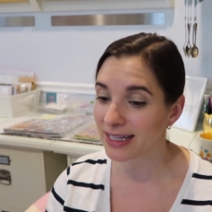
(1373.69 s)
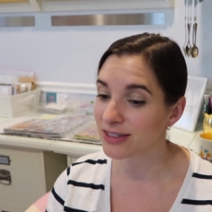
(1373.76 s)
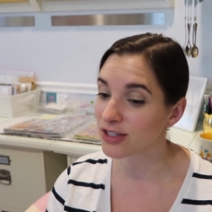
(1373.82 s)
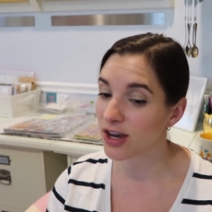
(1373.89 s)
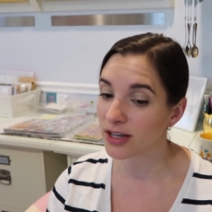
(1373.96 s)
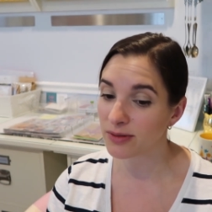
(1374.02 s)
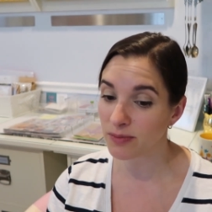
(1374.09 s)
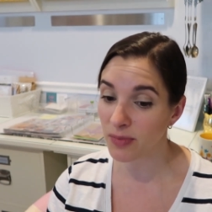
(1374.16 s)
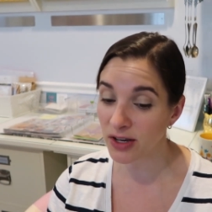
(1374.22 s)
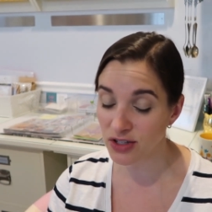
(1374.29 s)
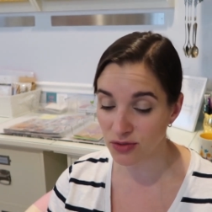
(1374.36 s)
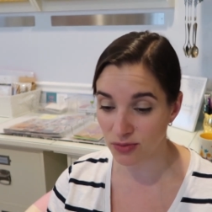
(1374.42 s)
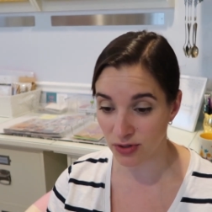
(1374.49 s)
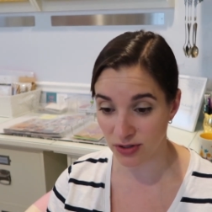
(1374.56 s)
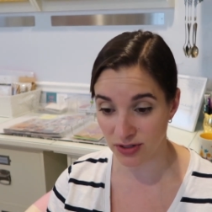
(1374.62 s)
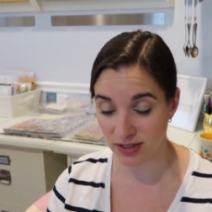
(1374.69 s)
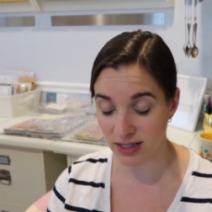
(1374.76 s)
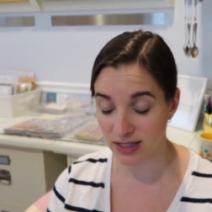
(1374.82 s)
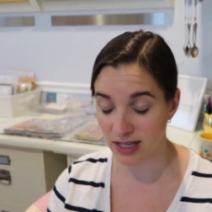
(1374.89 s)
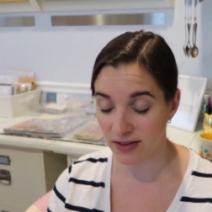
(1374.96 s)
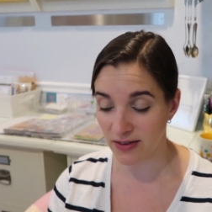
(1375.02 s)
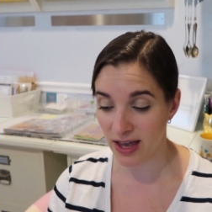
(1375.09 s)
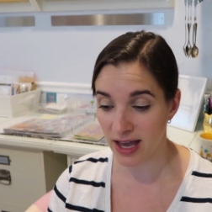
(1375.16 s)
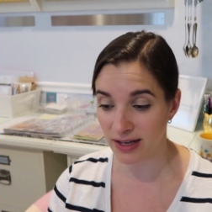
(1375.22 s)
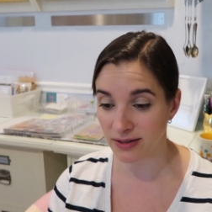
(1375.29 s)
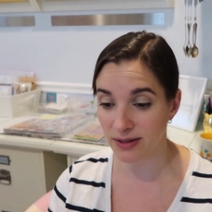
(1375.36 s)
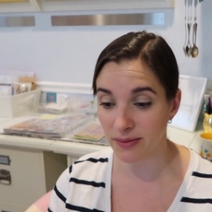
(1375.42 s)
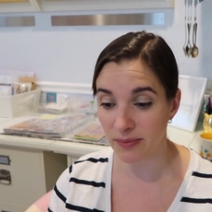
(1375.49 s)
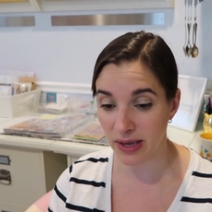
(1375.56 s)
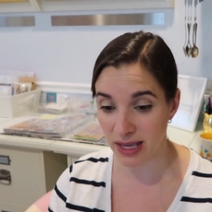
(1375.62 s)
That's gotten much worse since I've had
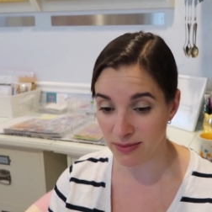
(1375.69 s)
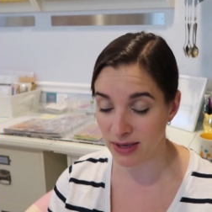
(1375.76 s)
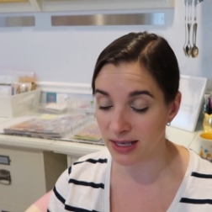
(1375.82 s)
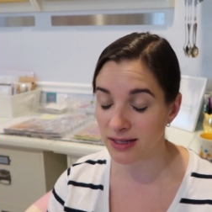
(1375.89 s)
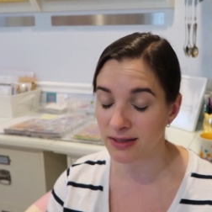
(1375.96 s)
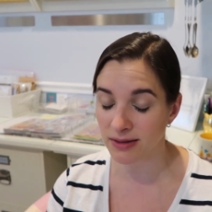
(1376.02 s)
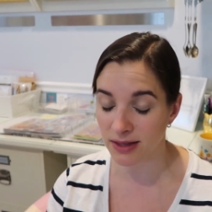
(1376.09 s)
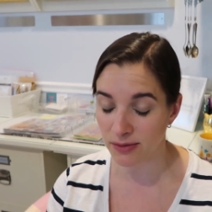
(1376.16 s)
babies.